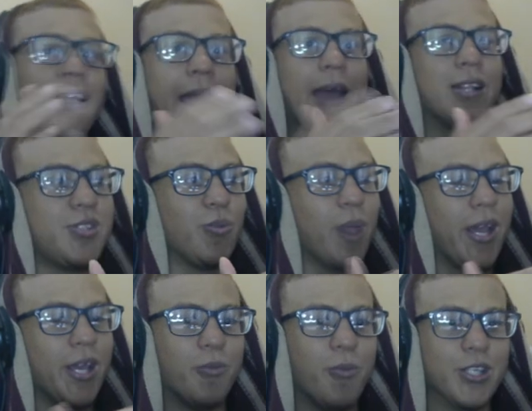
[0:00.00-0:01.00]
get to where
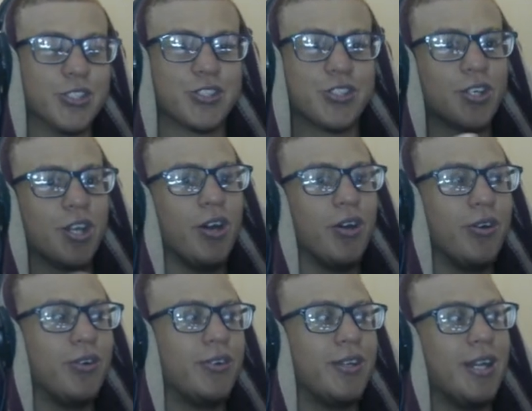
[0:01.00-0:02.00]
he wants to go.
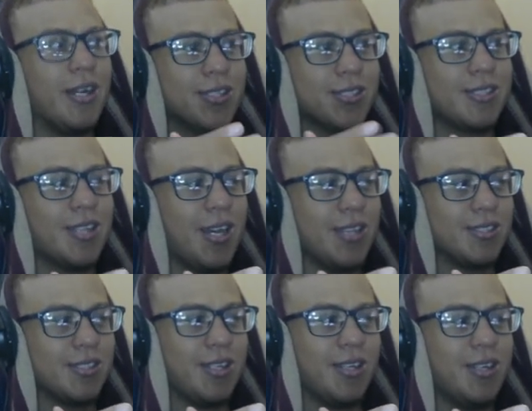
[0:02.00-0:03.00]
He
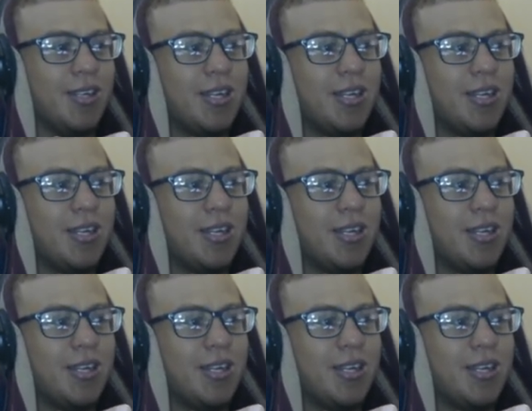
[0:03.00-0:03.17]
understands that.